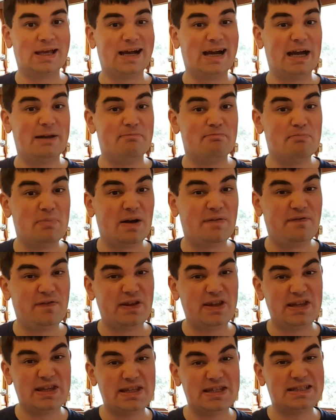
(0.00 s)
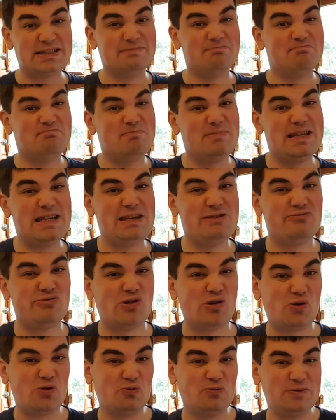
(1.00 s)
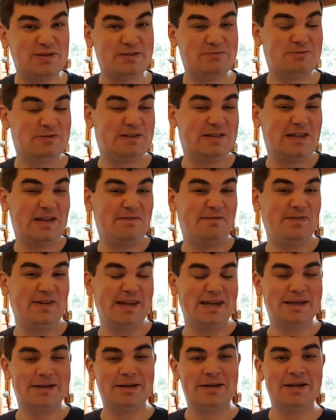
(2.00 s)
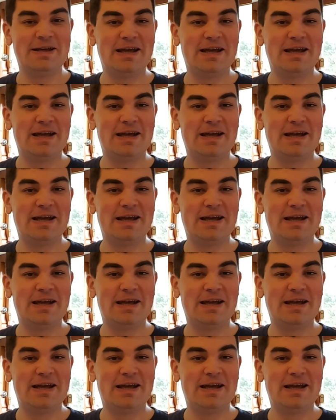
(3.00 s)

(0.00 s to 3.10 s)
I had muffins and mini rolls. It was lovely.